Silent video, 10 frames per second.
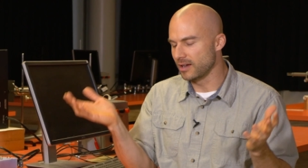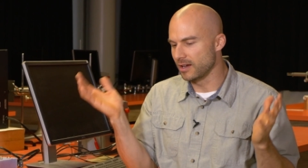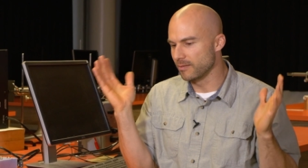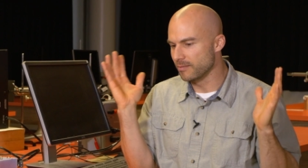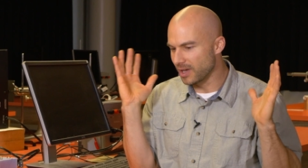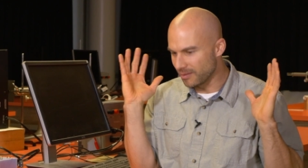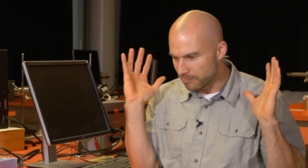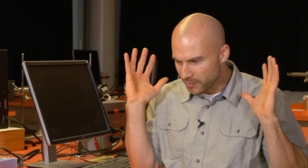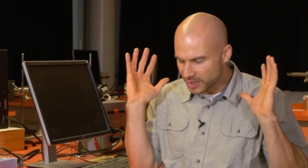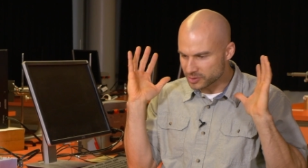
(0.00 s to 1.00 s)
uh, a
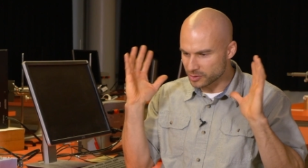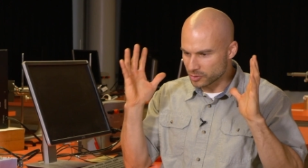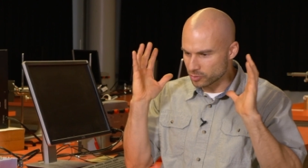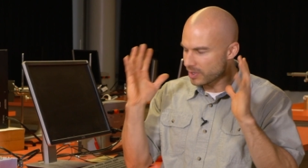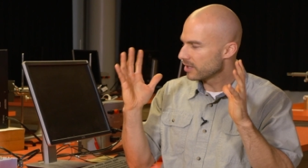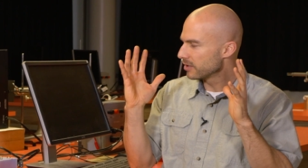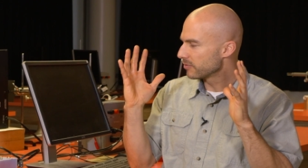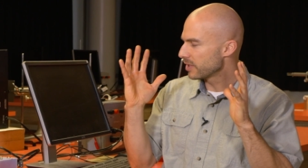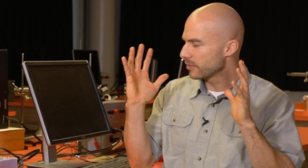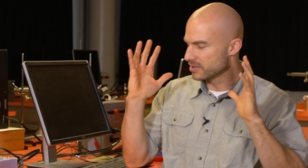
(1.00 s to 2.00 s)
much greater
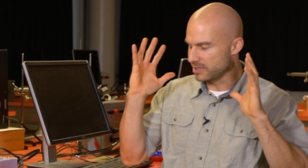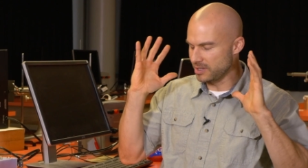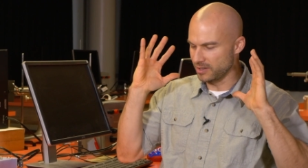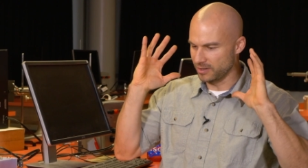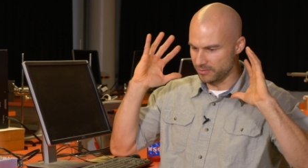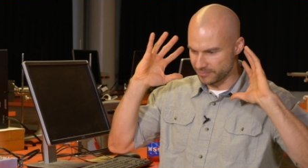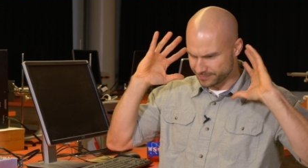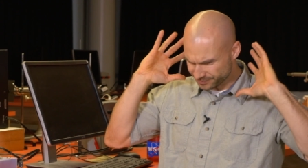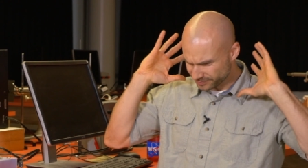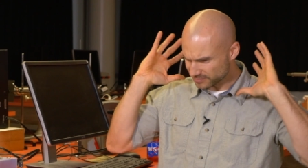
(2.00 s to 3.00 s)
frequency of
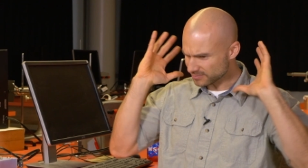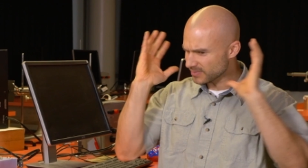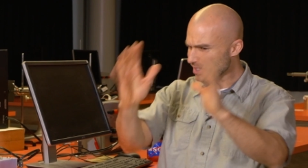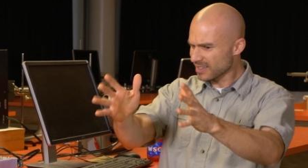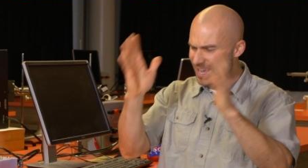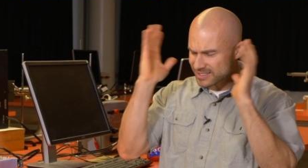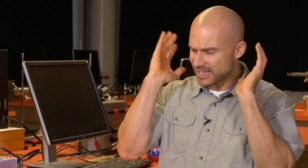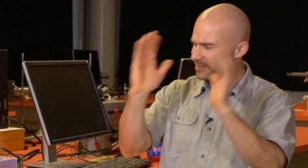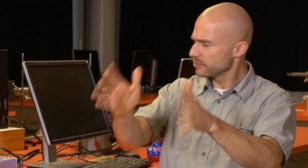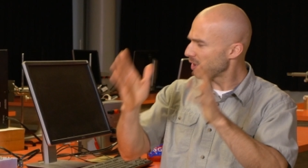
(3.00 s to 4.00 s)

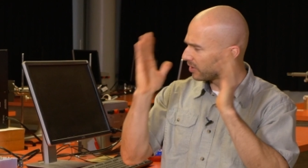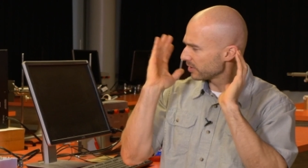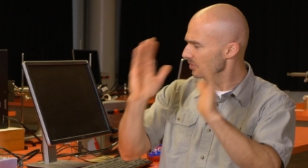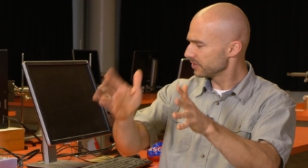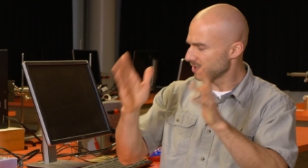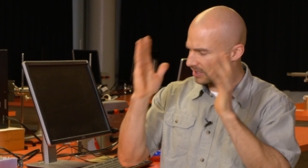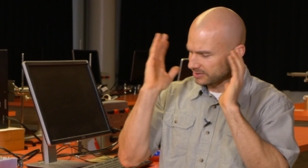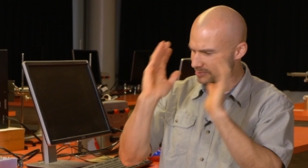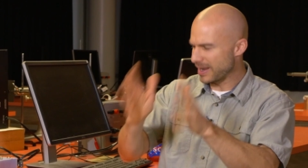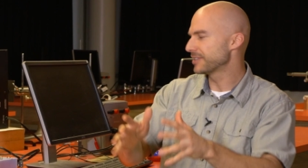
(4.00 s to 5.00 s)
cascades of particles uh,
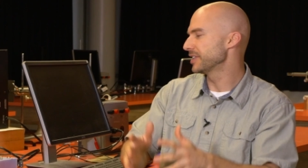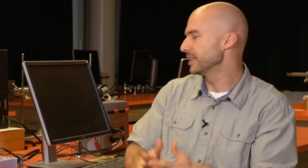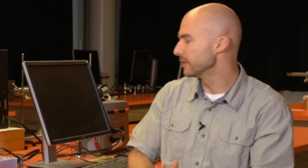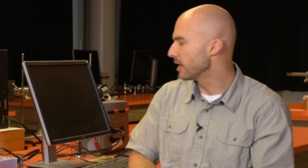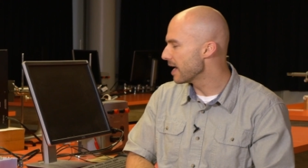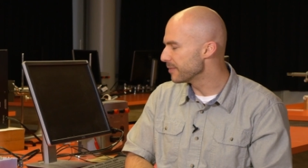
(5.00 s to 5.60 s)
smashing into our